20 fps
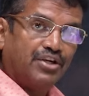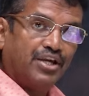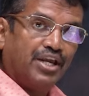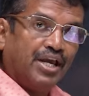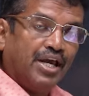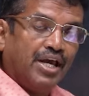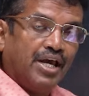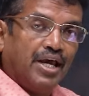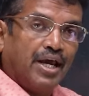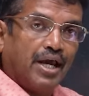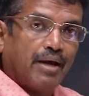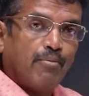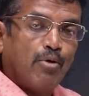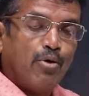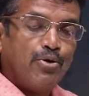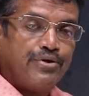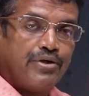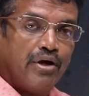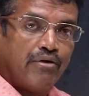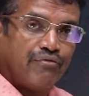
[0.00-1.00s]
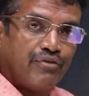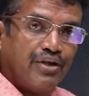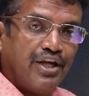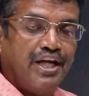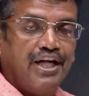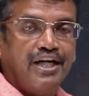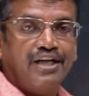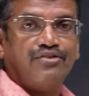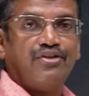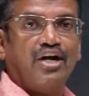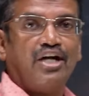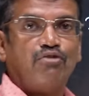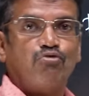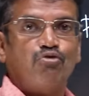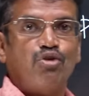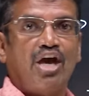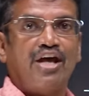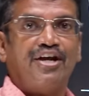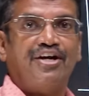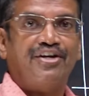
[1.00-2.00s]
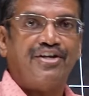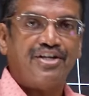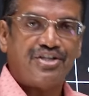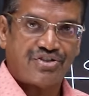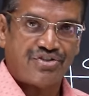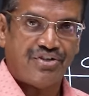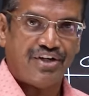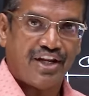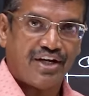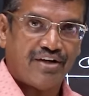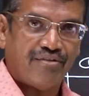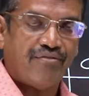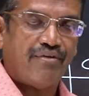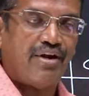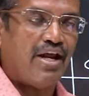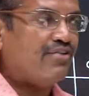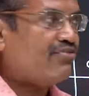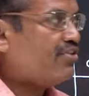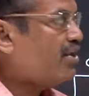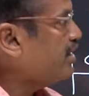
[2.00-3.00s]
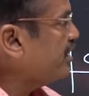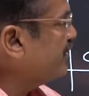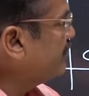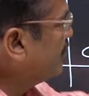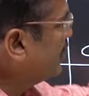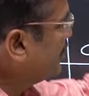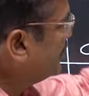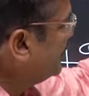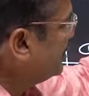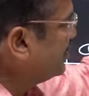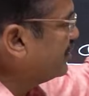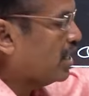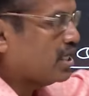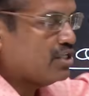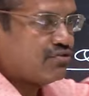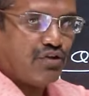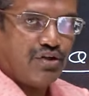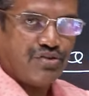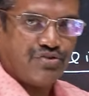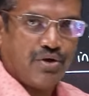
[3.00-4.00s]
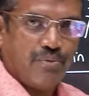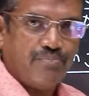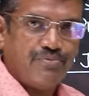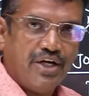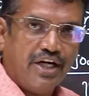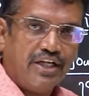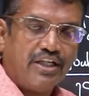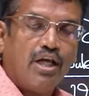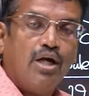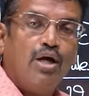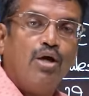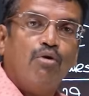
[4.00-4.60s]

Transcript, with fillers: the amount of heat that we are interested in. Rather, in the heat transfer subject,